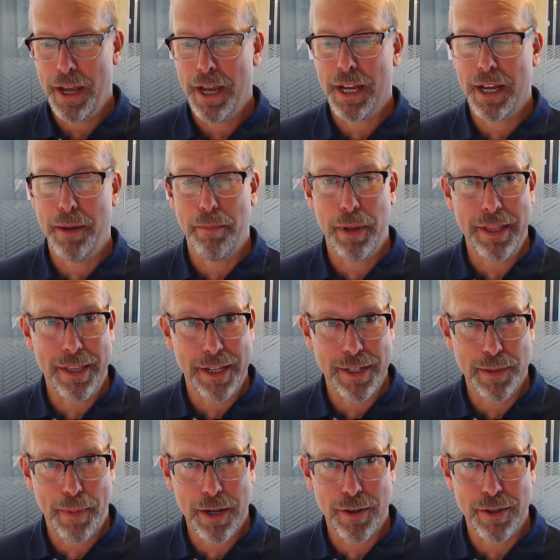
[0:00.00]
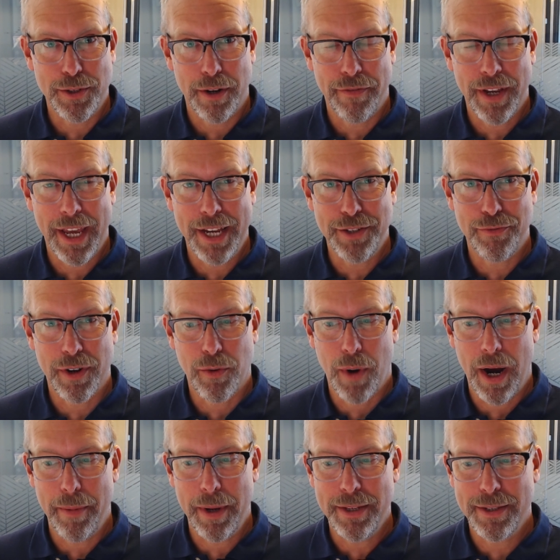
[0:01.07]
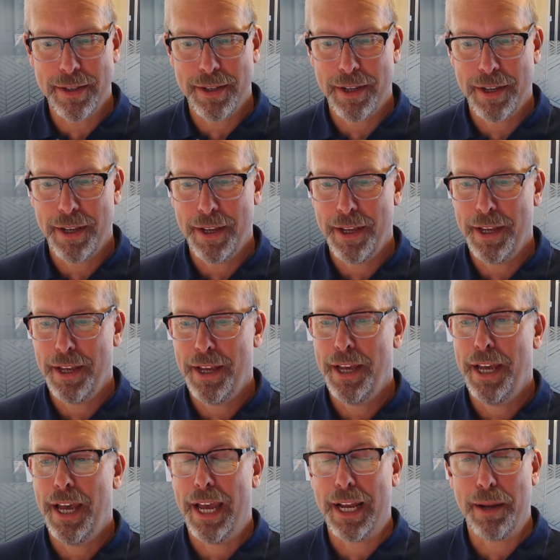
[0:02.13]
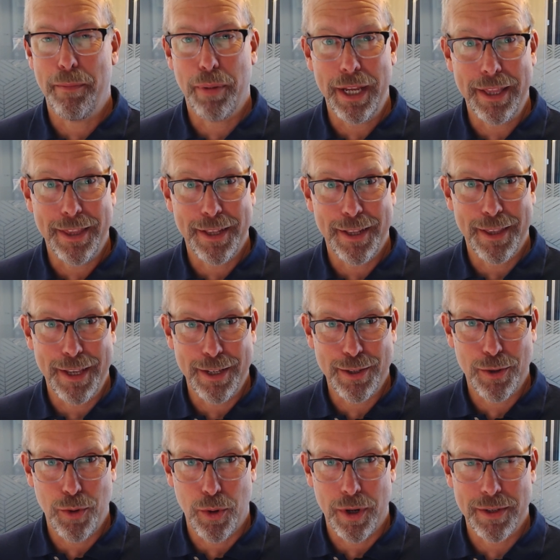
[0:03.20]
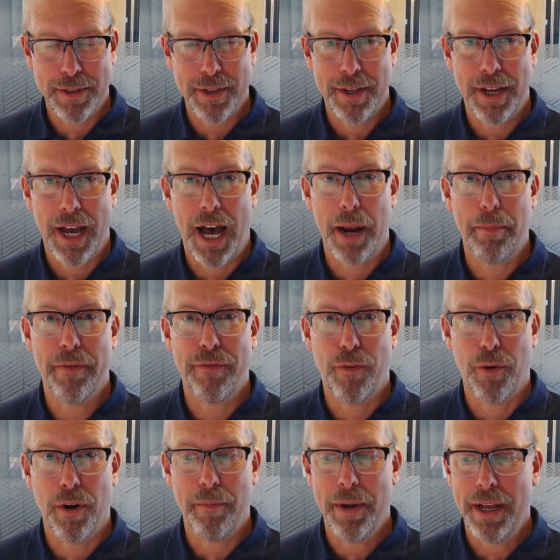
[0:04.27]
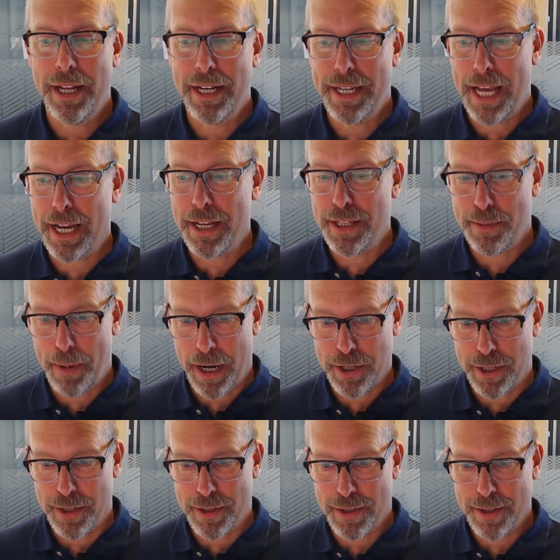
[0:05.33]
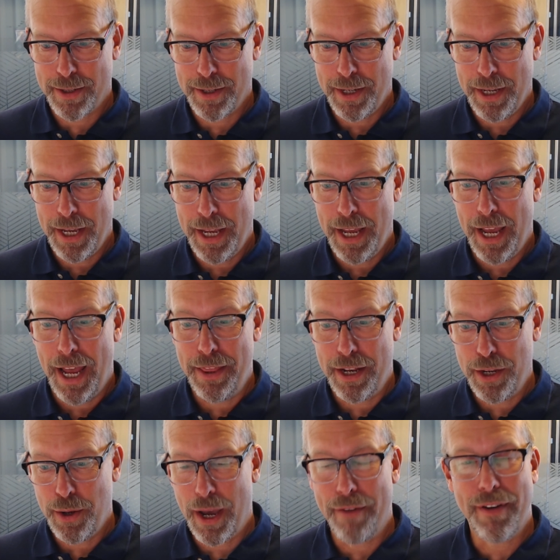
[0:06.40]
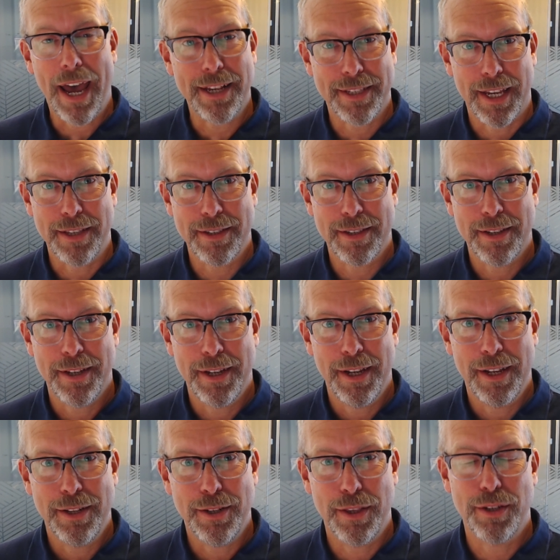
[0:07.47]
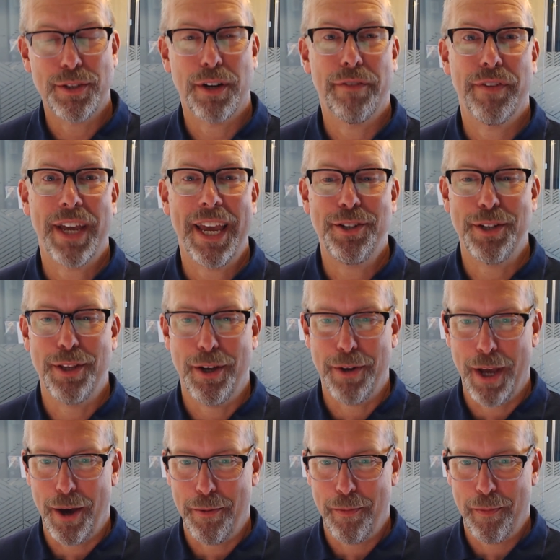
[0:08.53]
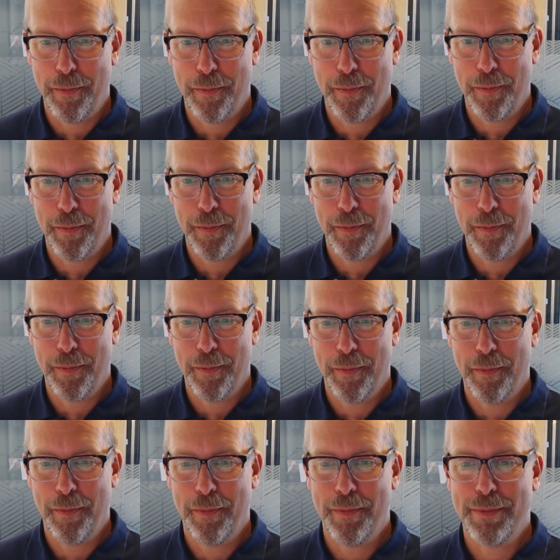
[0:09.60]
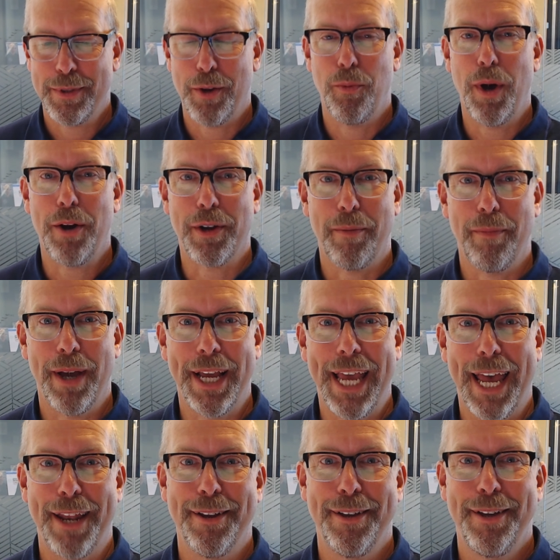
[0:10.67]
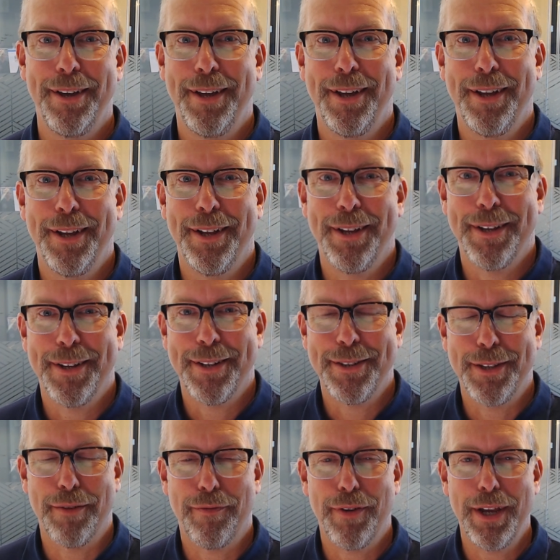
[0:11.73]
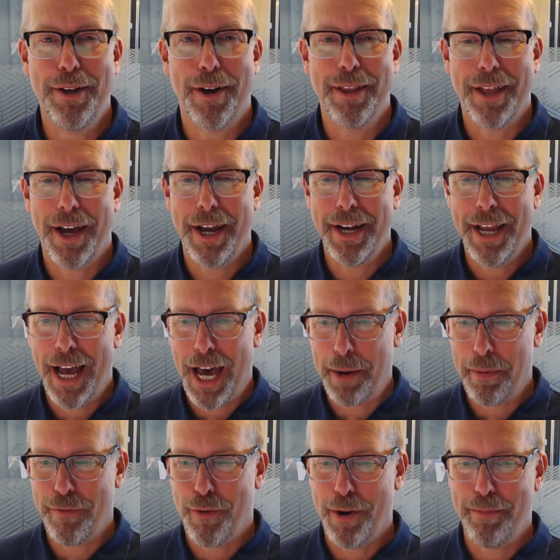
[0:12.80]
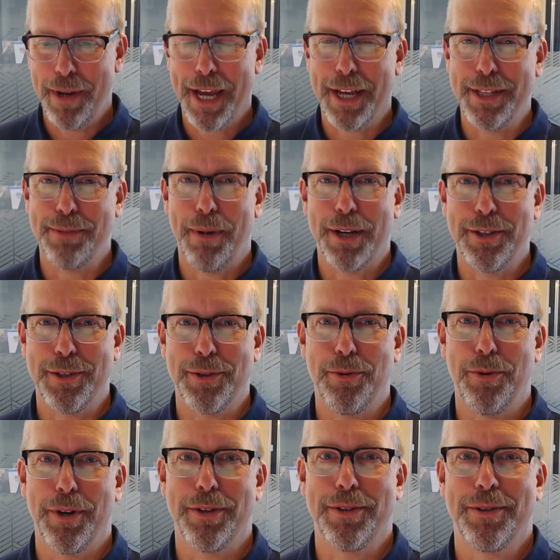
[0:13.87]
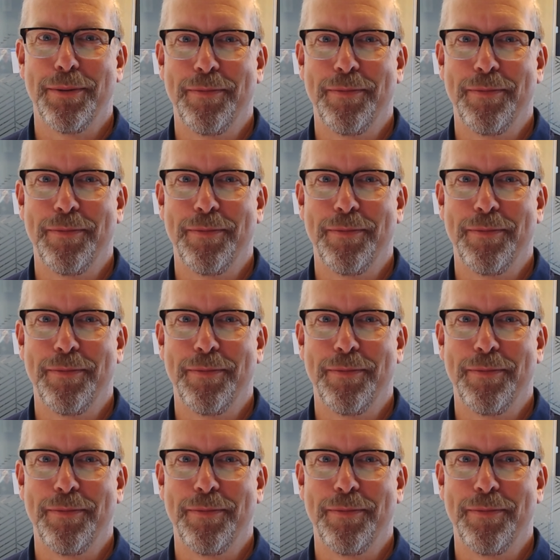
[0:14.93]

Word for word: complete the inspector certification requirements, and complete this course, How to Perform Deck Inspections. And then you have access to the certification logo. So welcome again to the free online How to Perform Deck Inspections course.